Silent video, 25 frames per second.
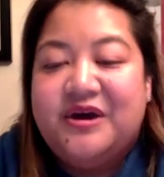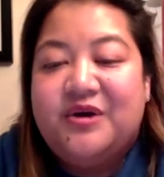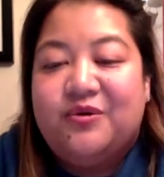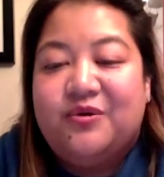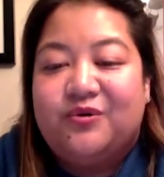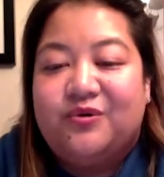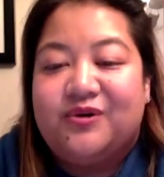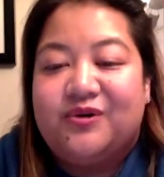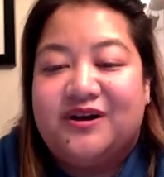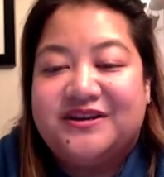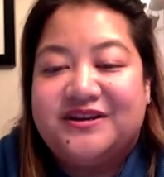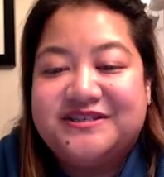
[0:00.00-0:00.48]

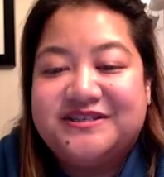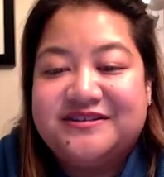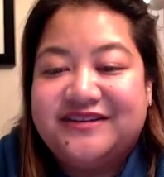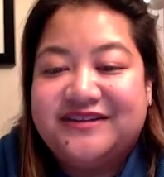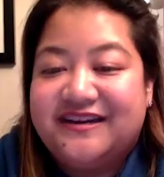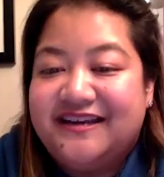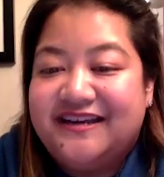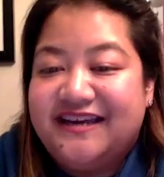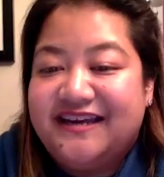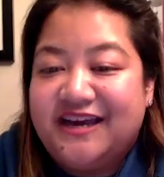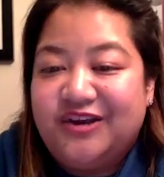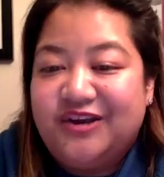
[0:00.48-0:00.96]
We're also going
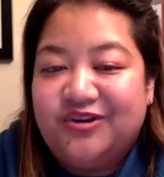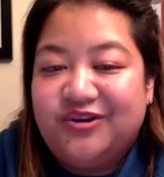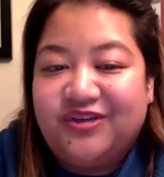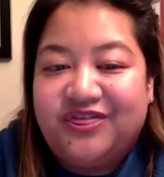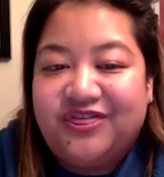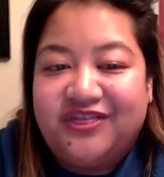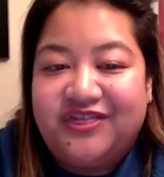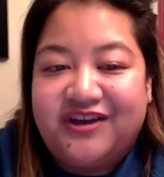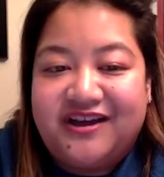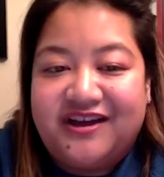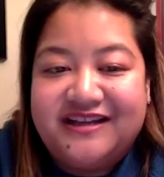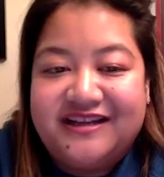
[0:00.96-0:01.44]
to get
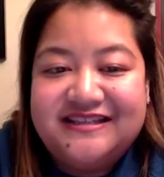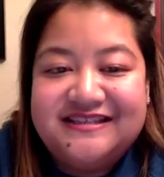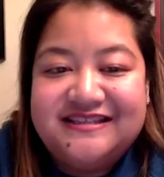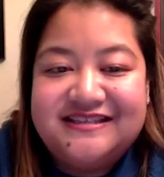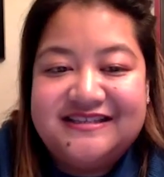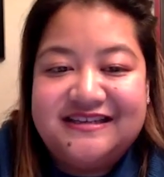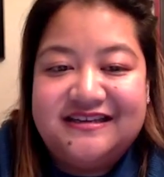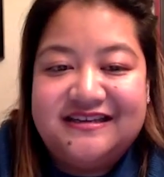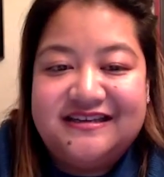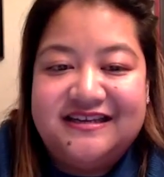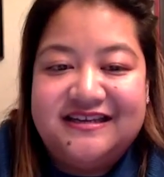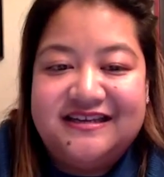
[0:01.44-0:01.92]
your thoughts
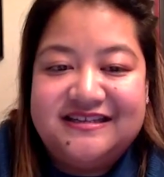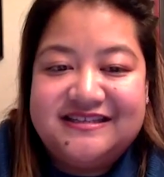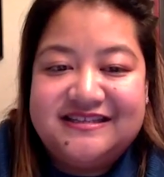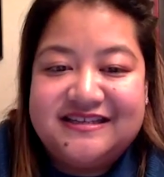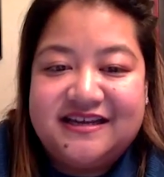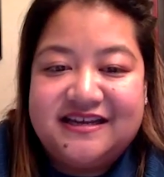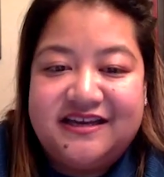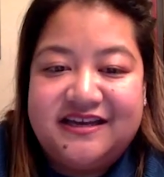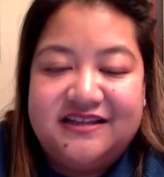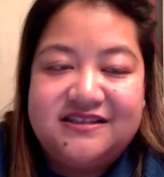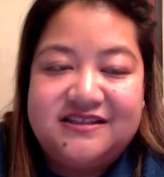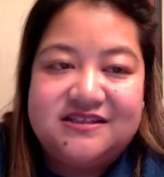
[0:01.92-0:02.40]
and
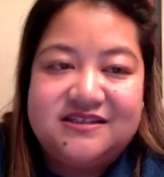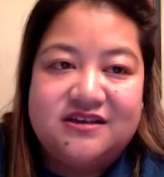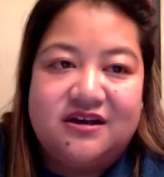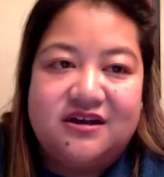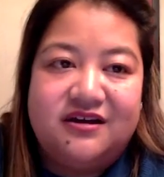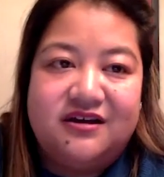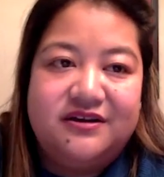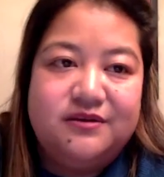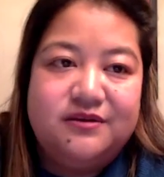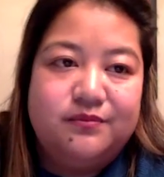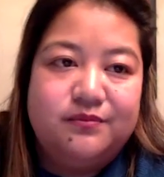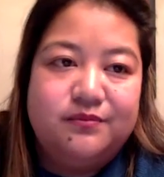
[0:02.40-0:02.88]
insights
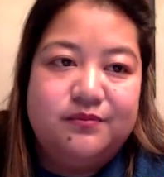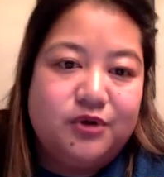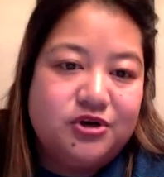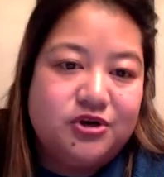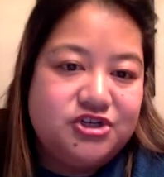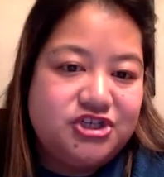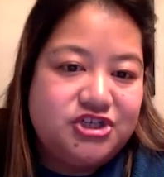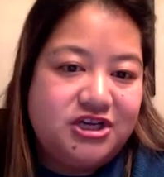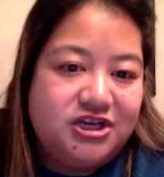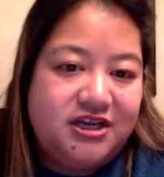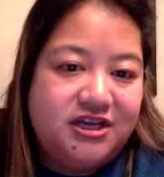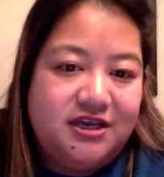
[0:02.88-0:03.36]
on
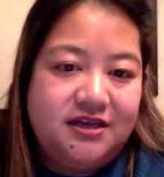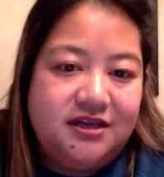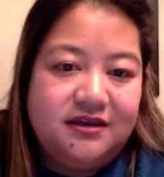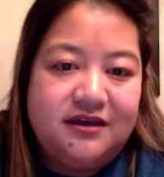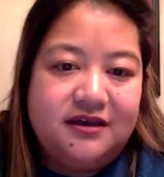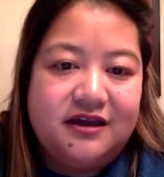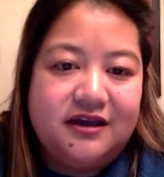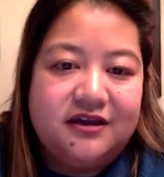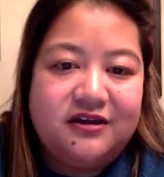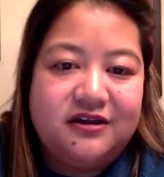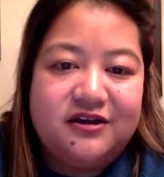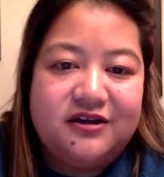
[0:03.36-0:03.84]
emerging
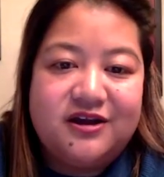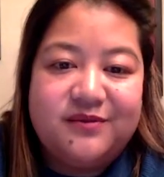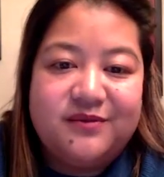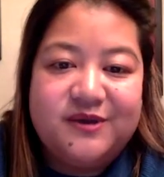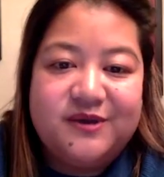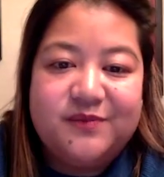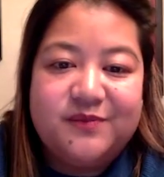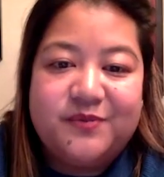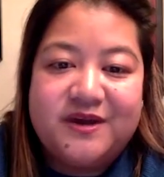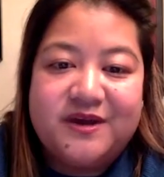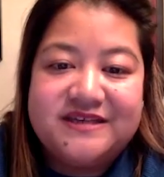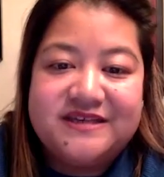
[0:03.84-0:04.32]

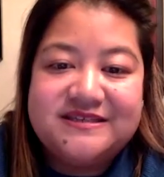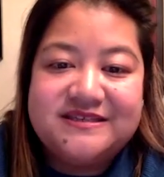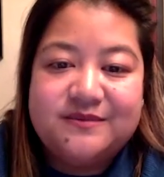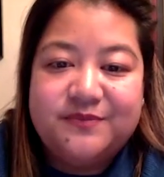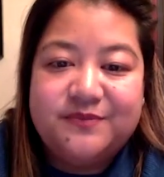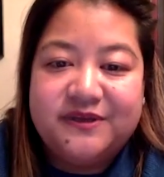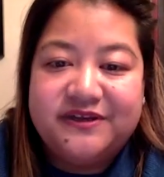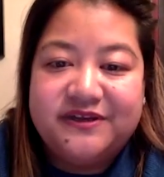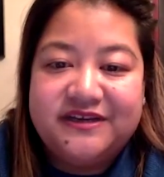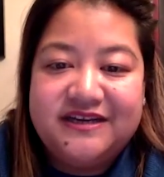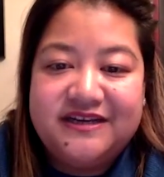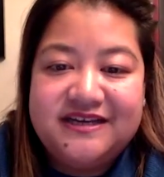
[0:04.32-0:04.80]
economic
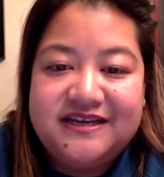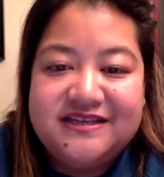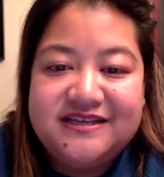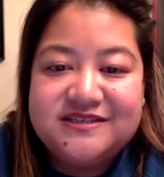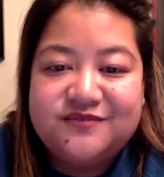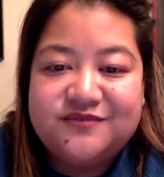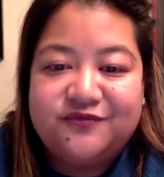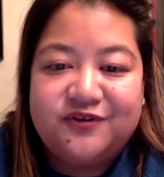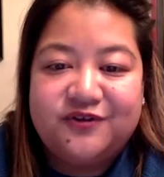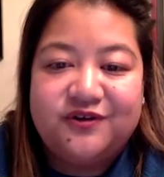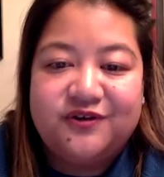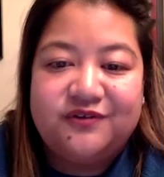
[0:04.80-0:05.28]

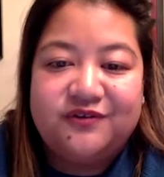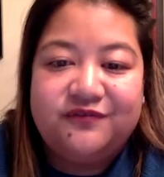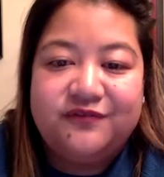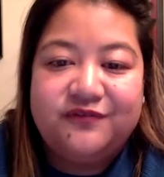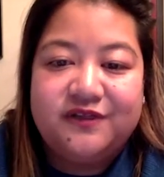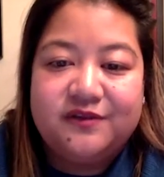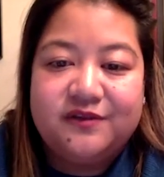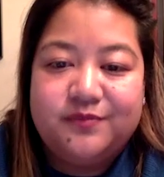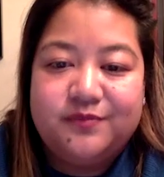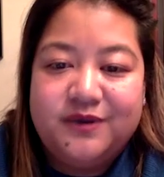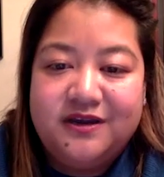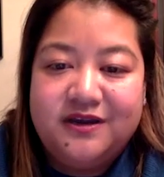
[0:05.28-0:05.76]
possibilities for
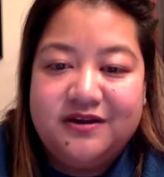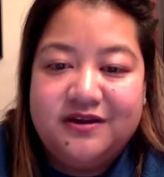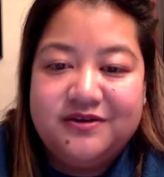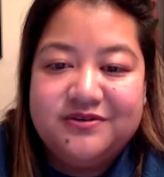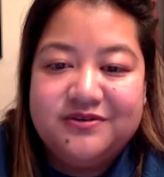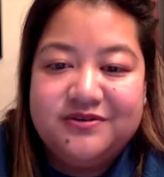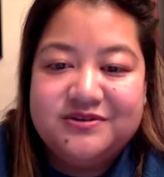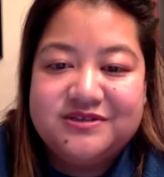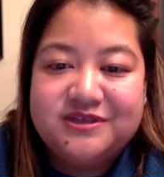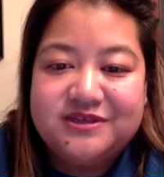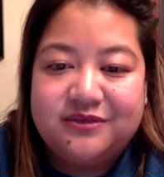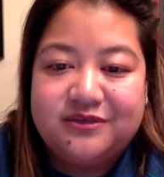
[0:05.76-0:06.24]

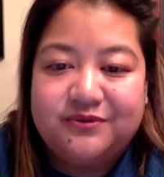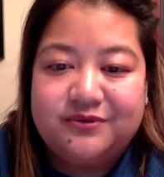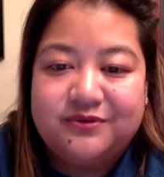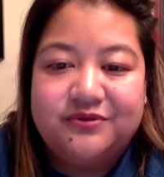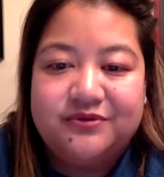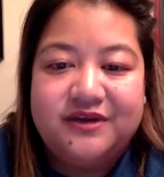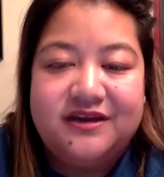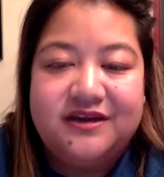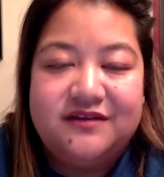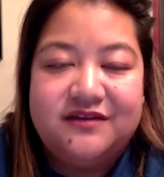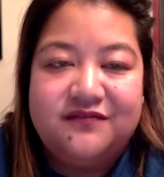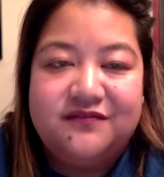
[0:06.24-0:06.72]
Filipinos through
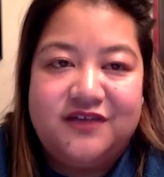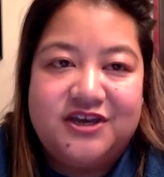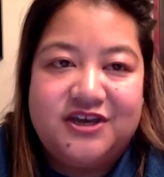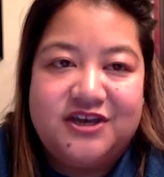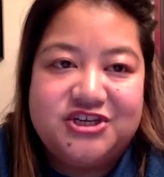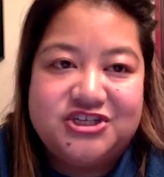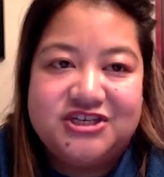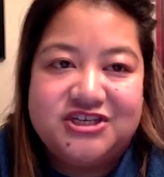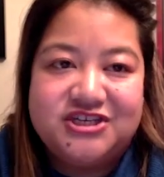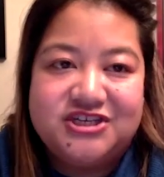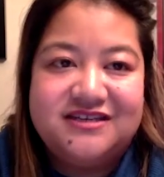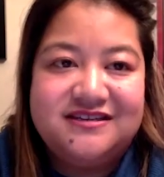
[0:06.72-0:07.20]

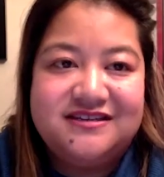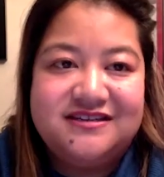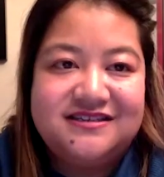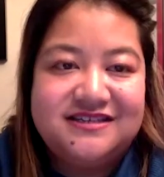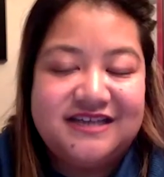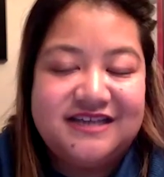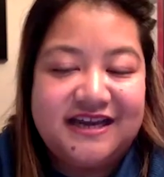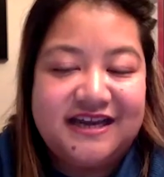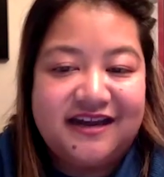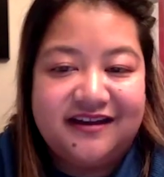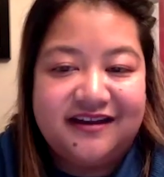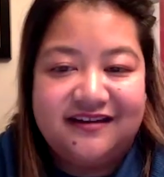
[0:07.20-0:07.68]
innovation,
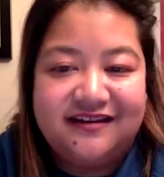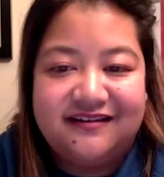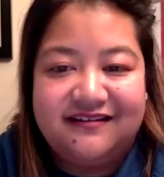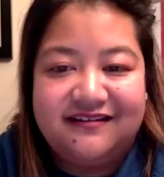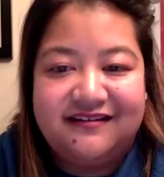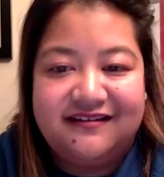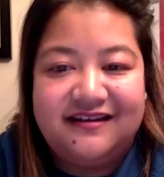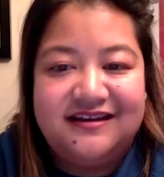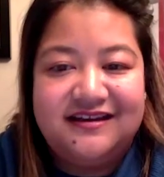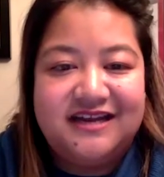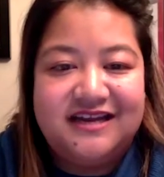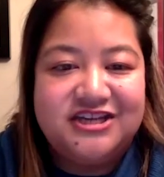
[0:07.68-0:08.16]
tech,
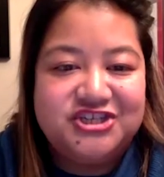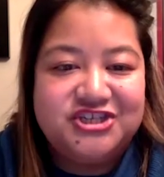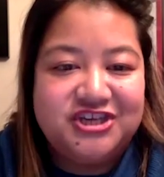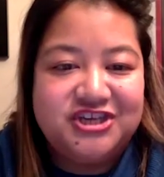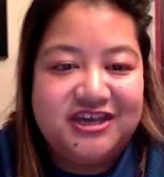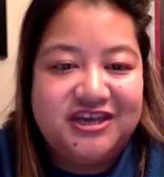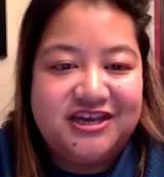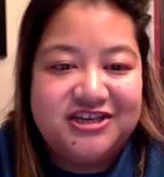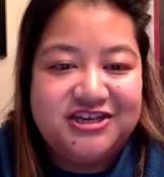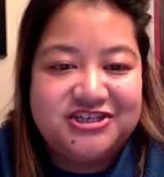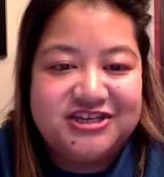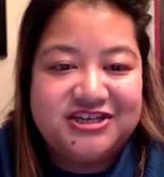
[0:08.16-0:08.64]
and
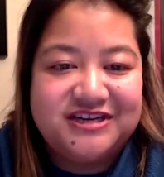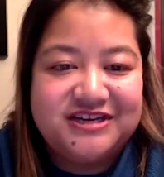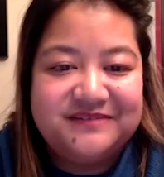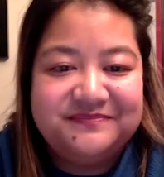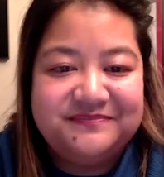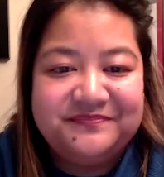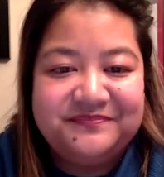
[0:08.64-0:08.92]
education.